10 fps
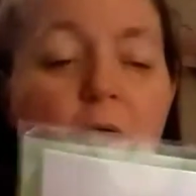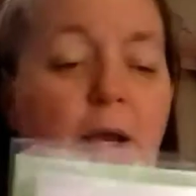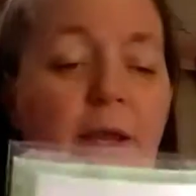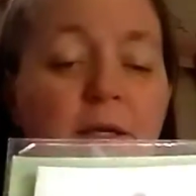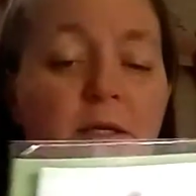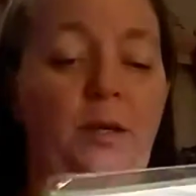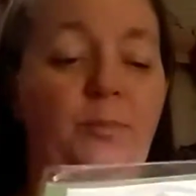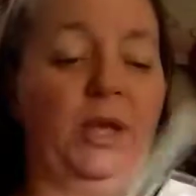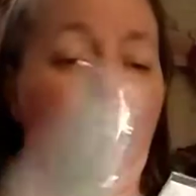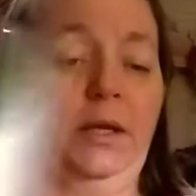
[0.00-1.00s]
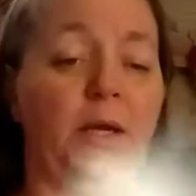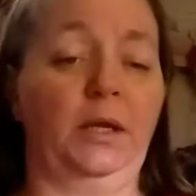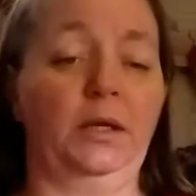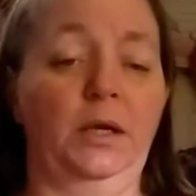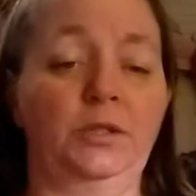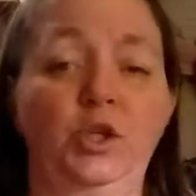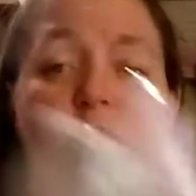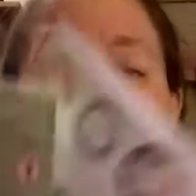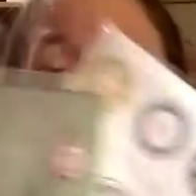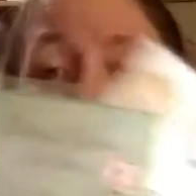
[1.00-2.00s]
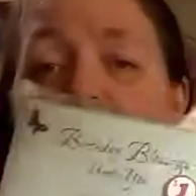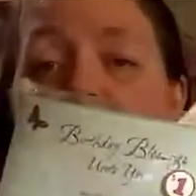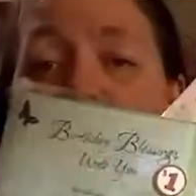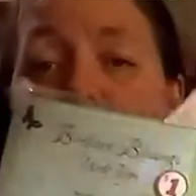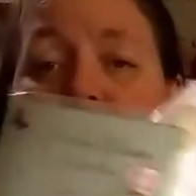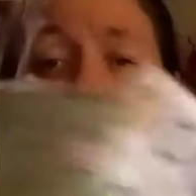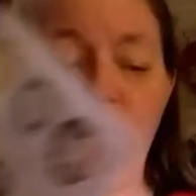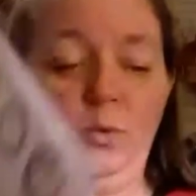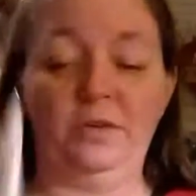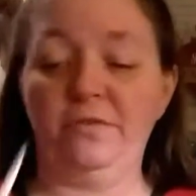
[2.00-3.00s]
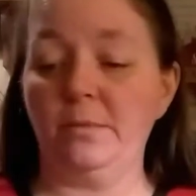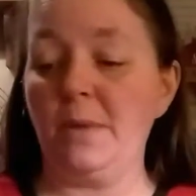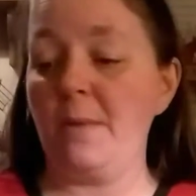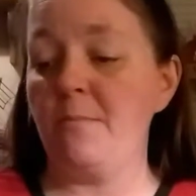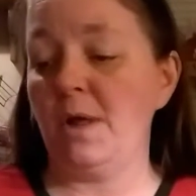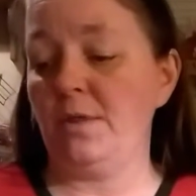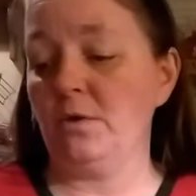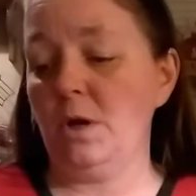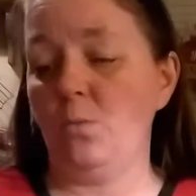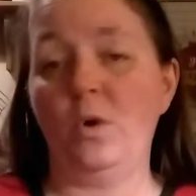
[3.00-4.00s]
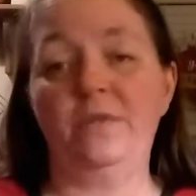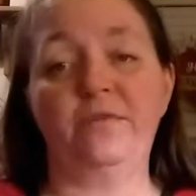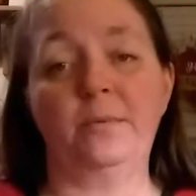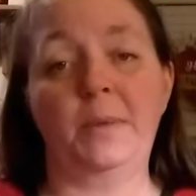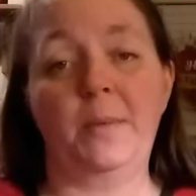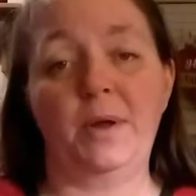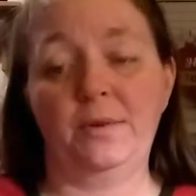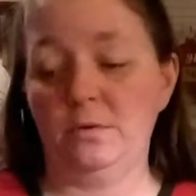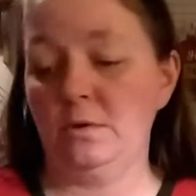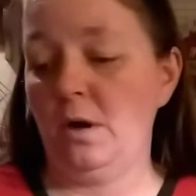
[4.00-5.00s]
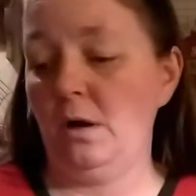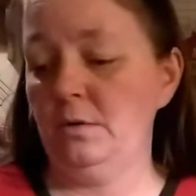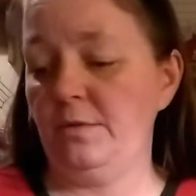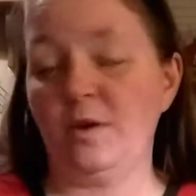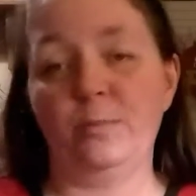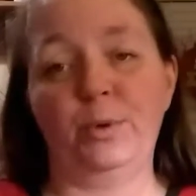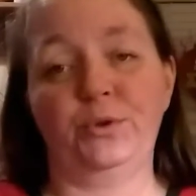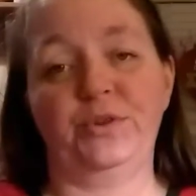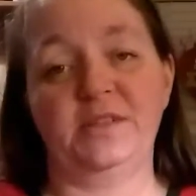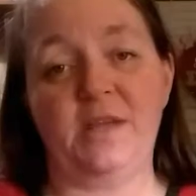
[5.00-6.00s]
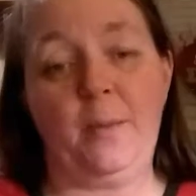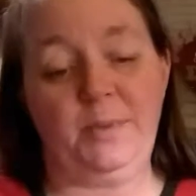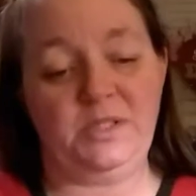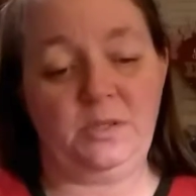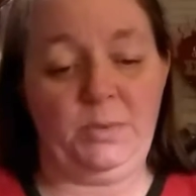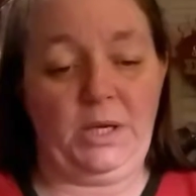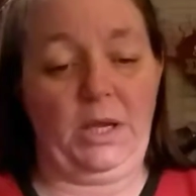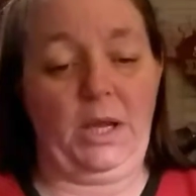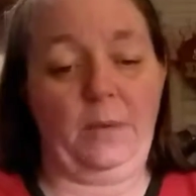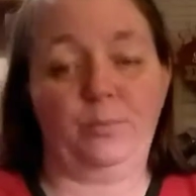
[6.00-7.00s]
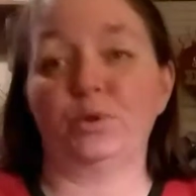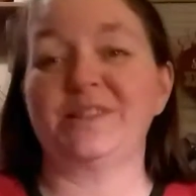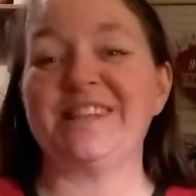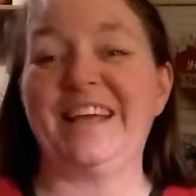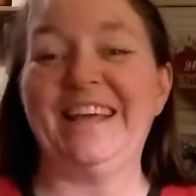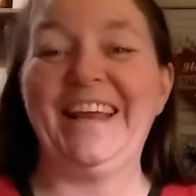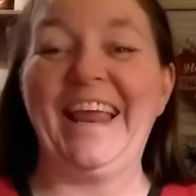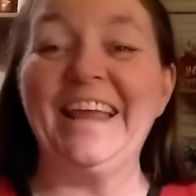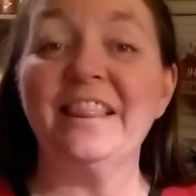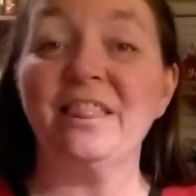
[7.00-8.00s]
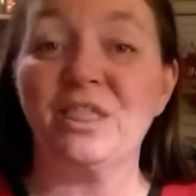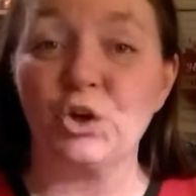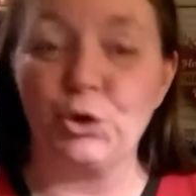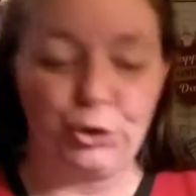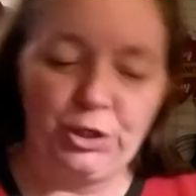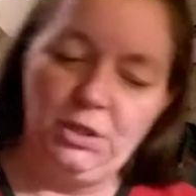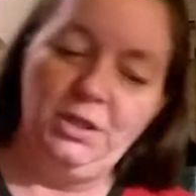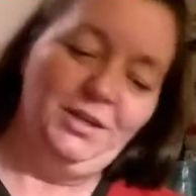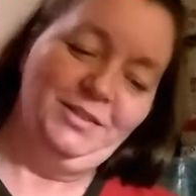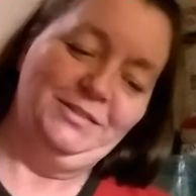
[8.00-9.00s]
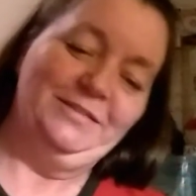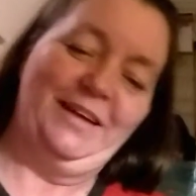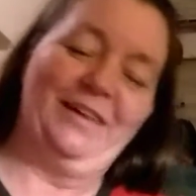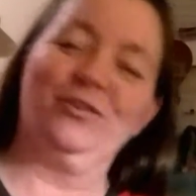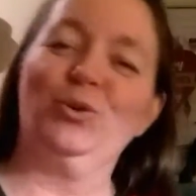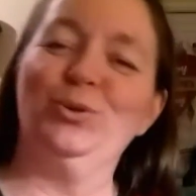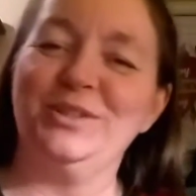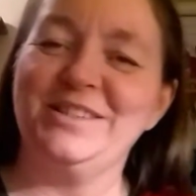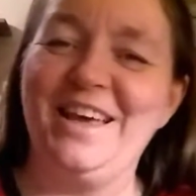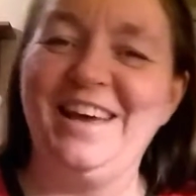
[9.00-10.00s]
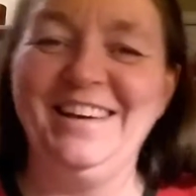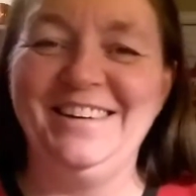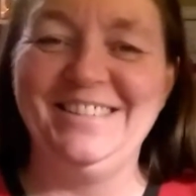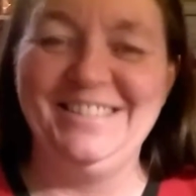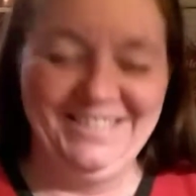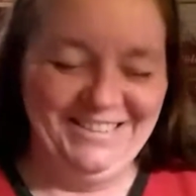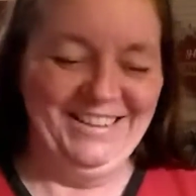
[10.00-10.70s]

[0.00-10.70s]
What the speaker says: I ended up getting 2 birthday cards, one from my mother and one from my mother-in-law. Their birthdays happened to be April 2nd and 3rd. How cool is that, huh?